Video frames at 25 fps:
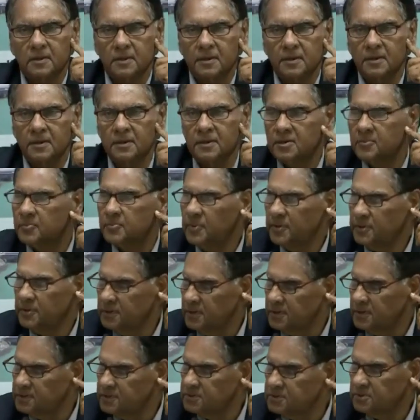
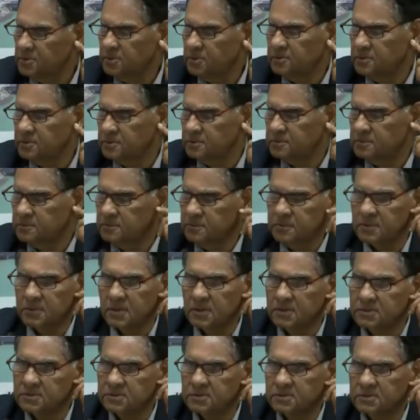independence on
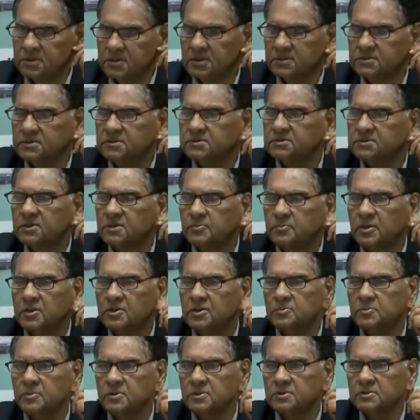energy transition
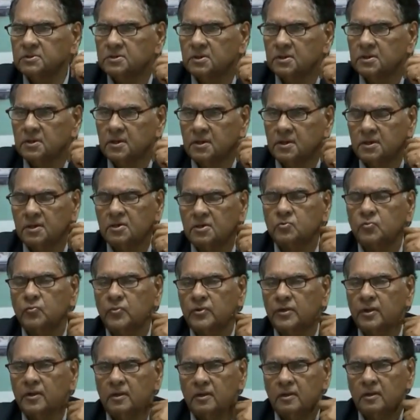management in a great
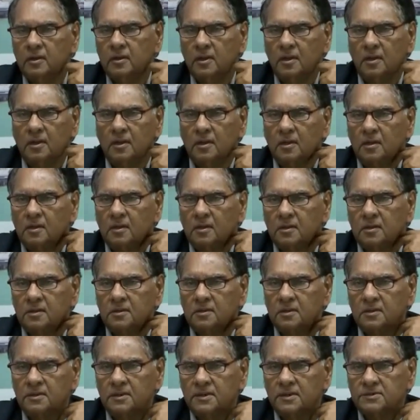way in
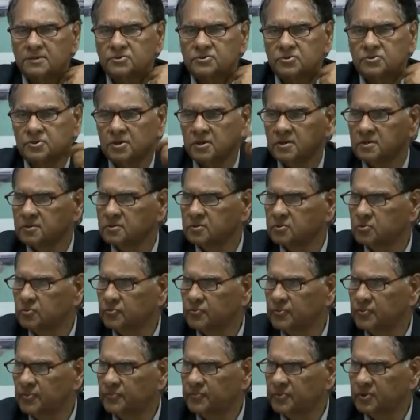the next 10 to
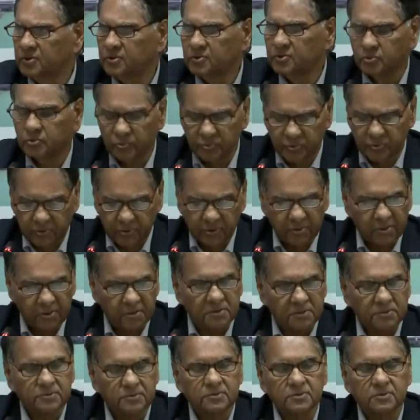15, 20
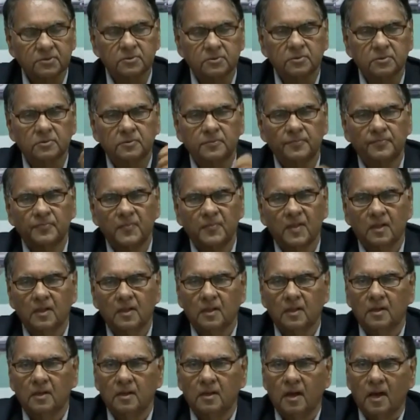years. So,
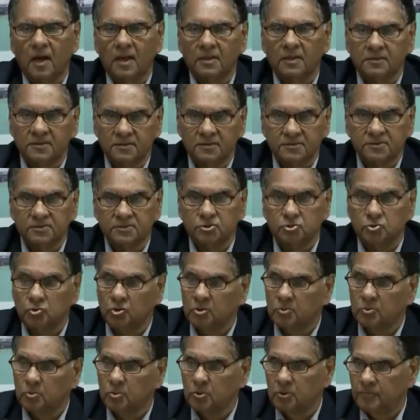and this is
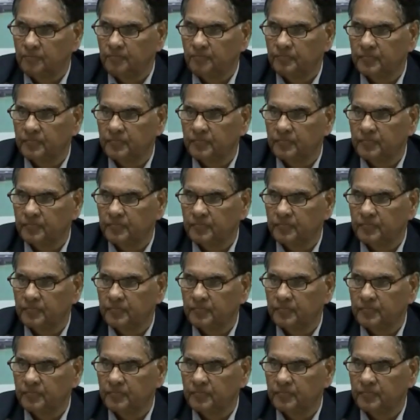doable.